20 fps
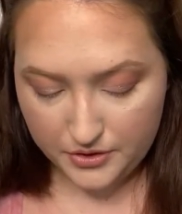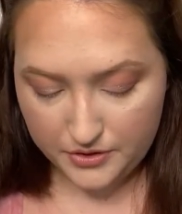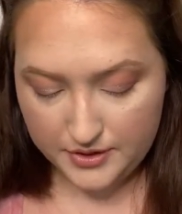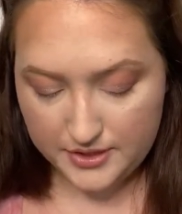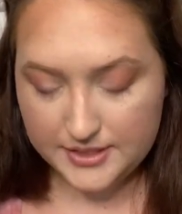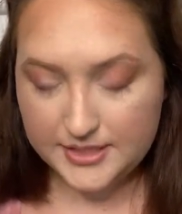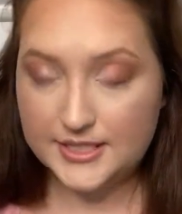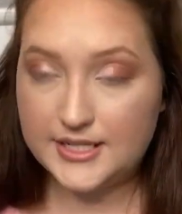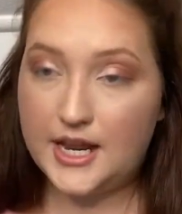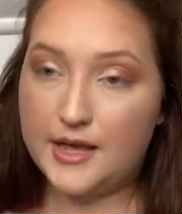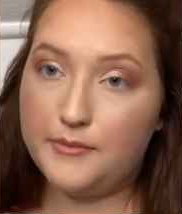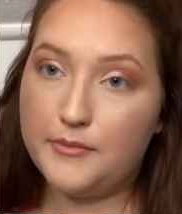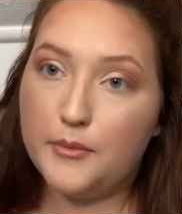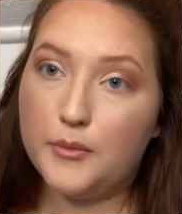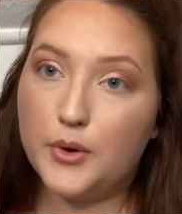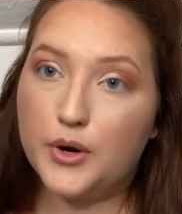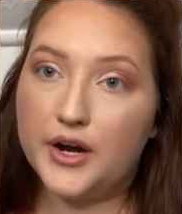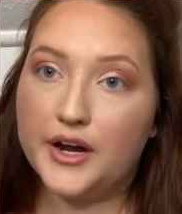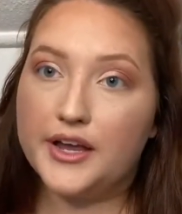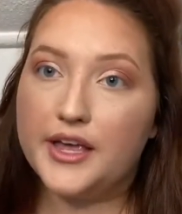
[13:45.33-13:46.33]
this Name a
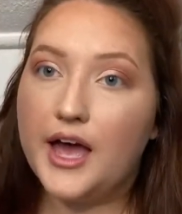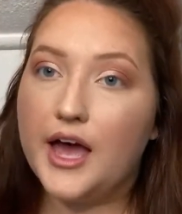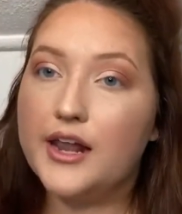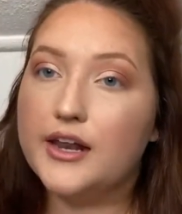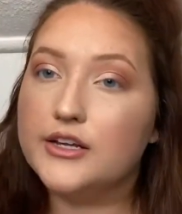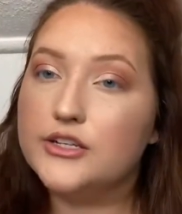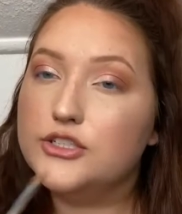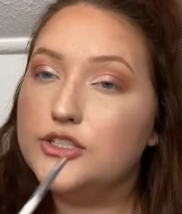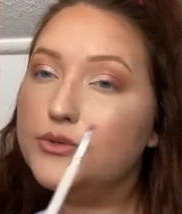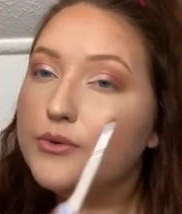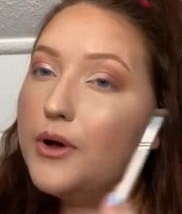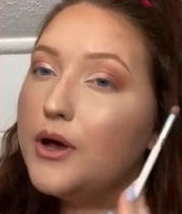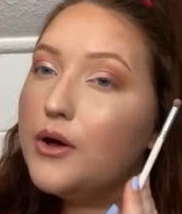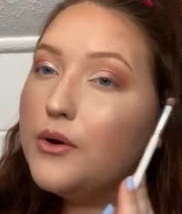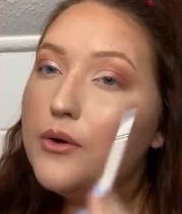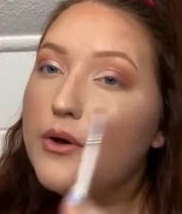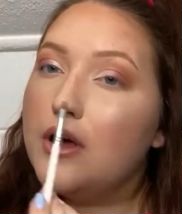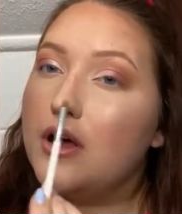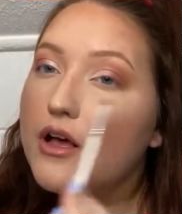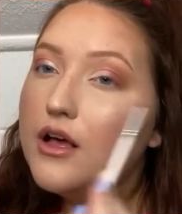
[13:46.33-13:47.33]
More Iconic
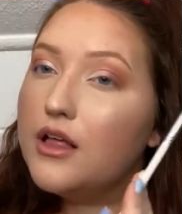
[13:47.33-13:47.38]
Duo